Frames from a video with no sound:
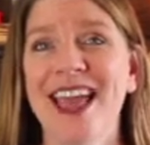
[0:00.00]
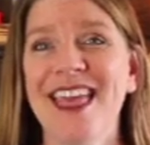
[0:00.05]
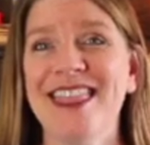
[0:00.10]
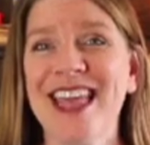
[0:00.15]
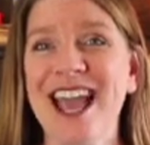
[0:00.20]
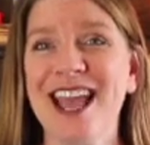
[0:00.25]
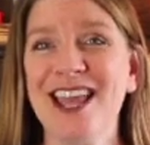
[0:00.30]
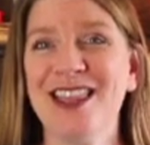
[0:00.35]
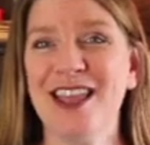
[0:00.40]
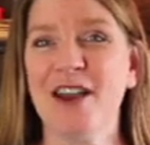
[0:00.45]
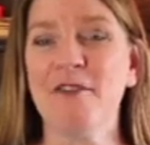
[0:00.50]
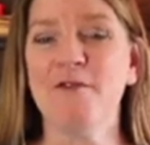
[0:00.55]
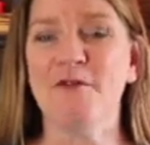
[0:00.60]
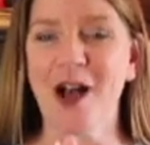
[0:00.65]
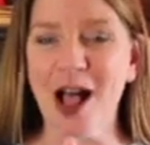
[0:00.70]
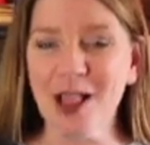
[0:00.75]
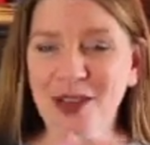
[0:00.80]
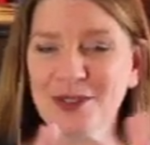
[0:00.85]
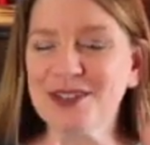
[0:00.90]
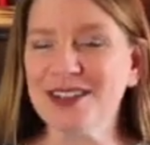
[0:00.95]
that
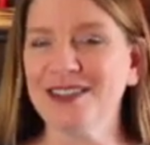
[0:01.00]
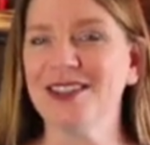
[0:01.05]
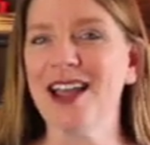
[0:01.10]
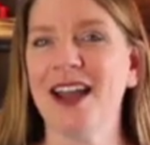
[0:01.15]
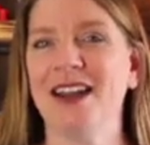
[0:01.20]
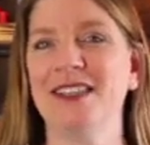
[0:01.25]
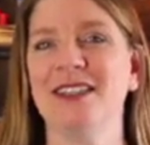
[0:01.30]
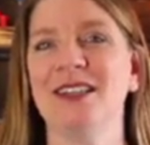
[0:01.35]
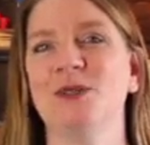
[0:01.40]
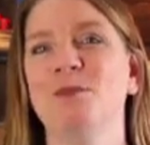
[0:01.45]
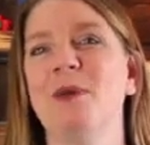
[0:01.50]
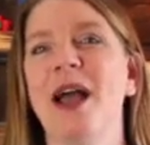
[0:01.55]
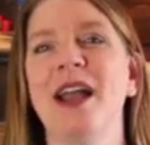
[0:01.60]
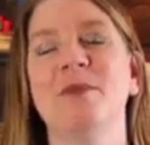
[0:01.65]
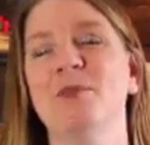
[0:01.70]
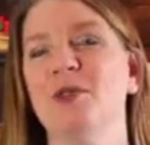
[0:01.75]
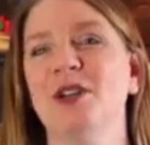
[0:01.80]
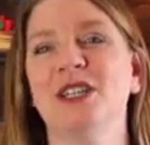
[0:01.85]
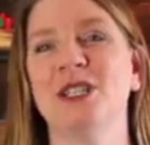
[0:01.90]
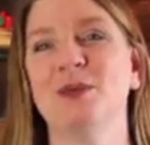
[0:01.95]
follows a lot of these
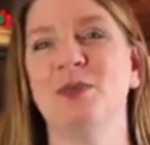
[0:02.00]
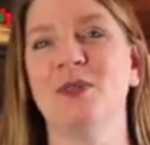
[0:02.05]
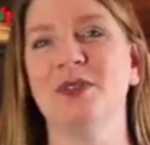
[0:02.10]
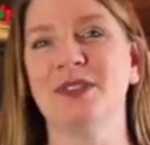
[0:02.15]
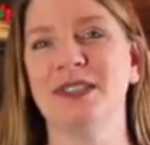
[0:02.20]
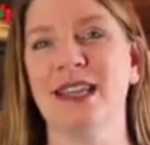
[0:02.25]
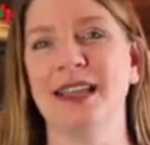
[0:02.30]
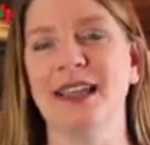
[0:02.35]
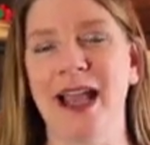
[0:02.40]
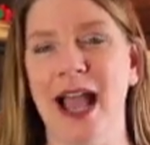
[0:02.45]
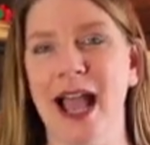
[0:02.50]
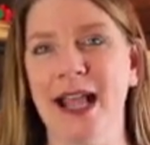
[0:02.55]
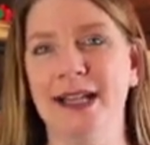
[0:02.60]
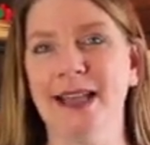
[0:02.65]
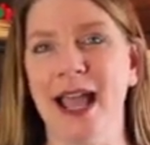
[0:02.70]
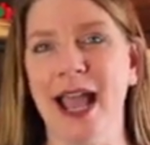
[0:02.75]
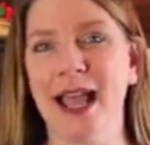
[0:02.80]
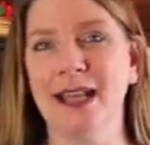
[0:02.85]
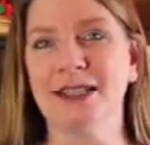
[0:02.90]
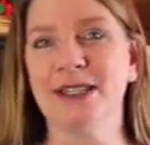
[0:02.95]
principles and
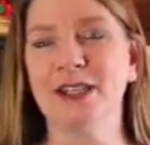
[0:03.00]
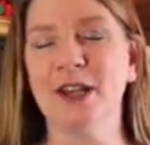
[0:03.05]
guidelines.